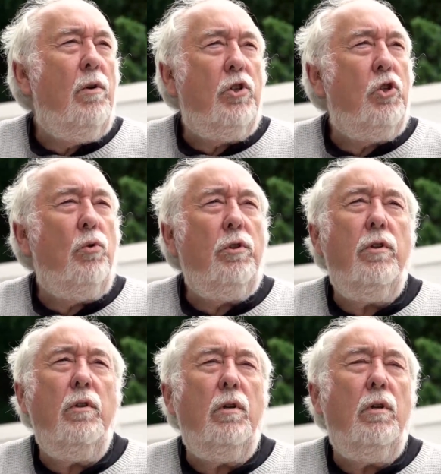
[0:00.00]
No, it's shorter
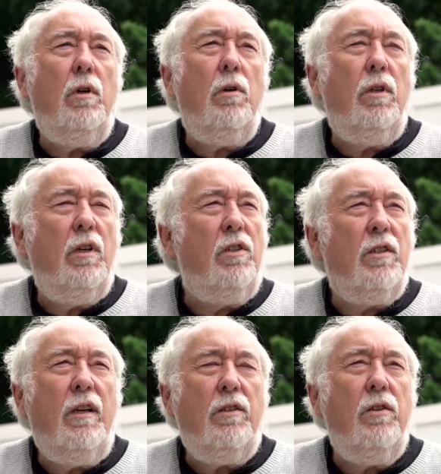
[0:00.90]
than, I think
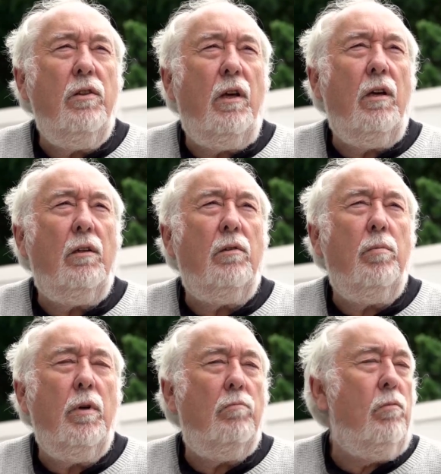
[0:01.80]
it's less than that,
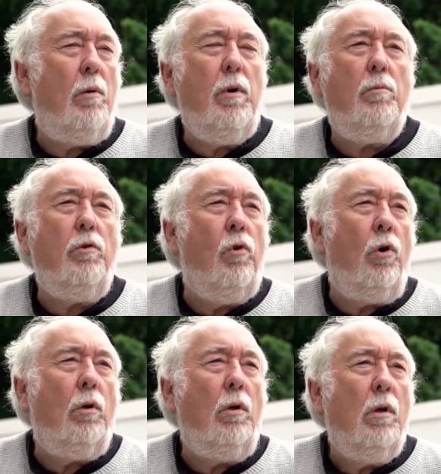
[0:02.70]
but I might be
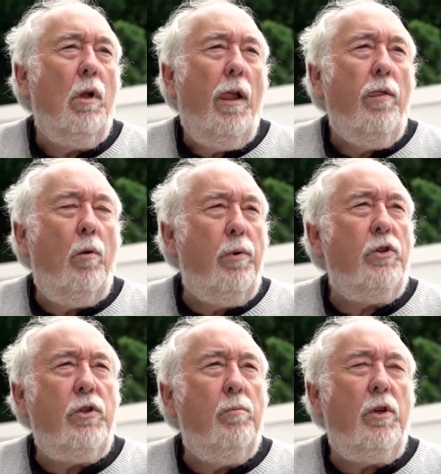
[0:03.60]
wrong. No,
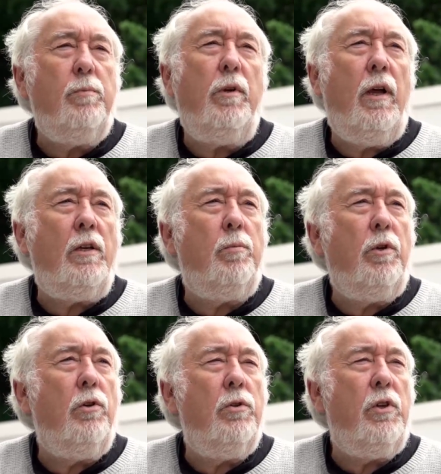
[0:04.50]
because it must be less,
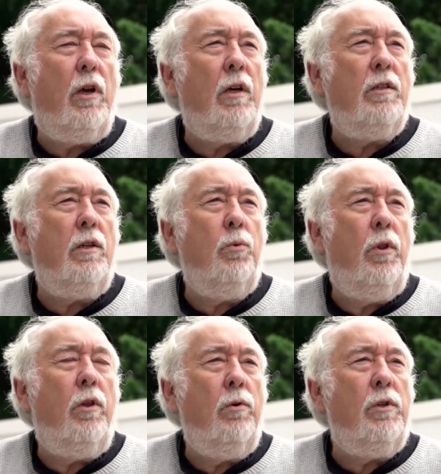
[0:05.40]
because I did
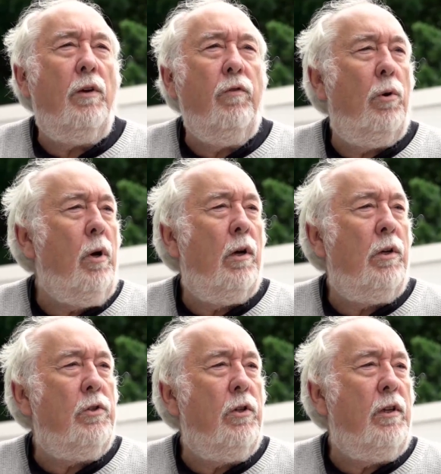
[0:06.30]
those
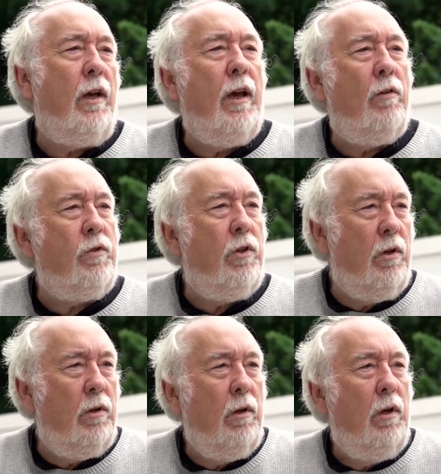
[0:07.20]
FOIs the day after
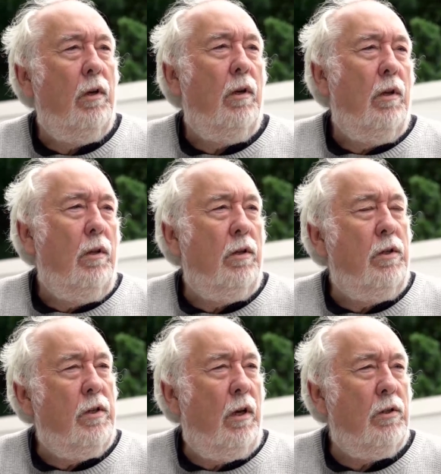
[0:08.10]
the
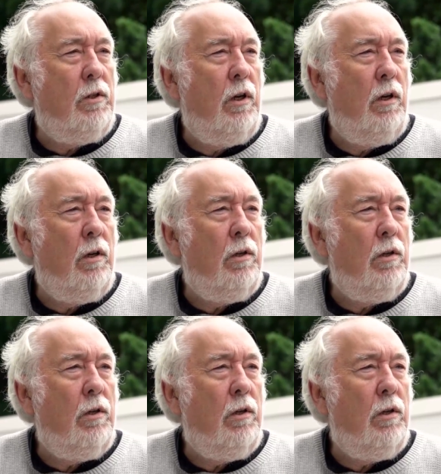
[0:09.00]
disaster here.